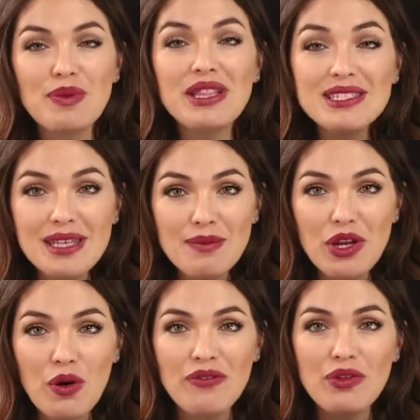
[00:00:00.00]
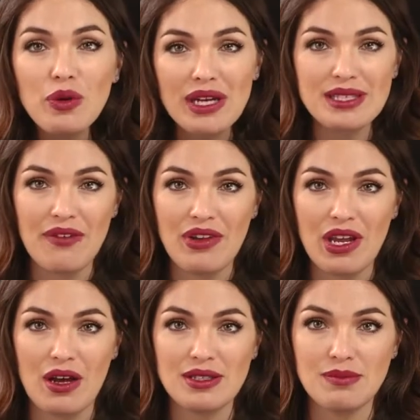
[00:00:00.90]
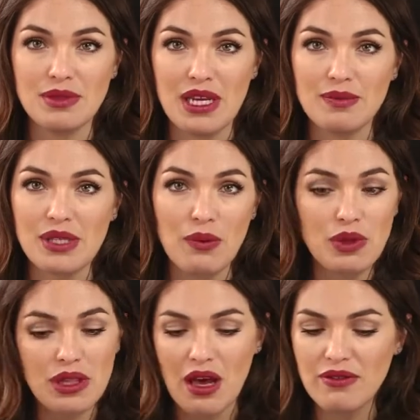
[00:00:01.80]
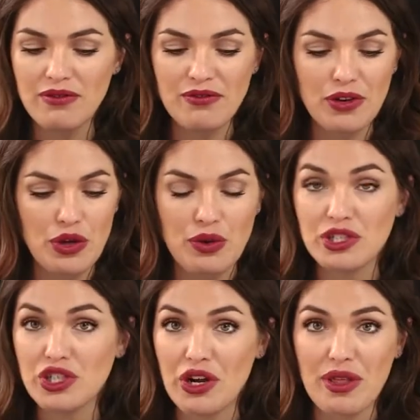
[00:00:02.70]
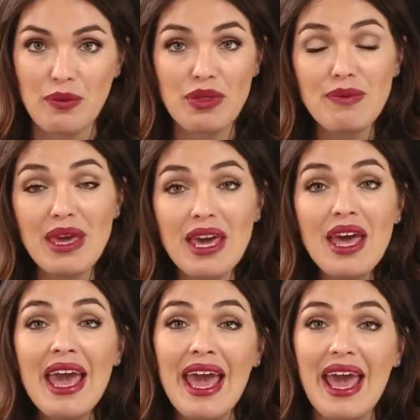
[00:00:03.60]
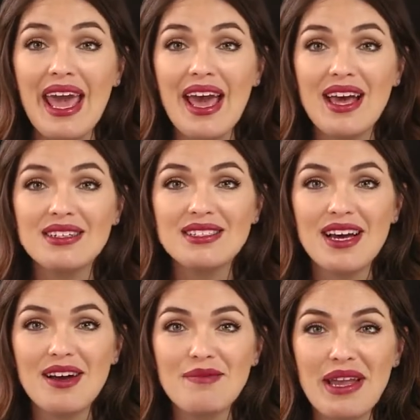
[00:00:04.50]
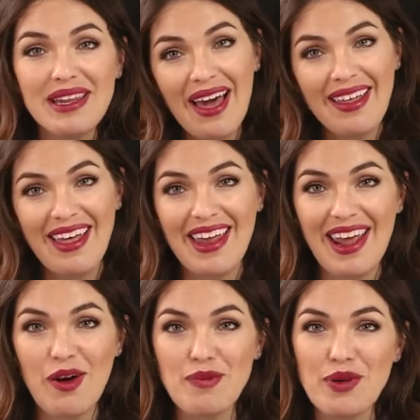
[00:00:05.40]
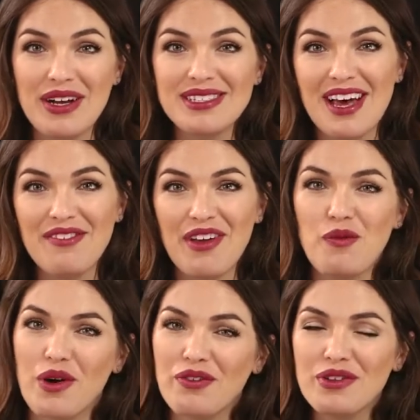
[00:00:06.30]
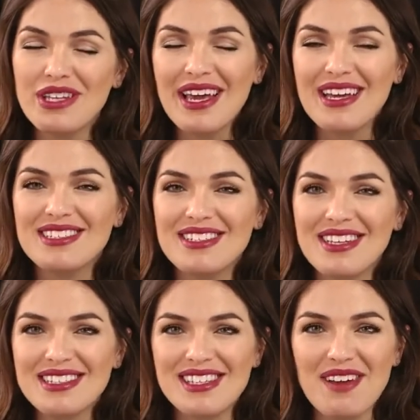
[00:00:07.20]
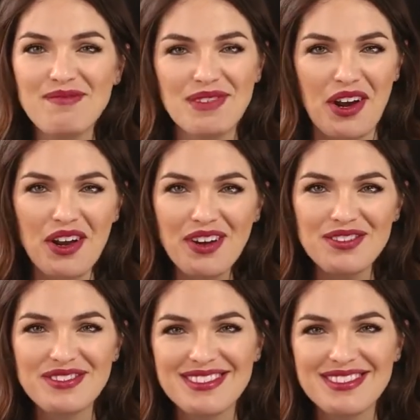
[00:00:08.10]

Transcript: Please let me know if you guys have any awesome tips. I would love for you to share them with me. And yeah, and I hope you guys have a wonderful day. Until next time, gotta go.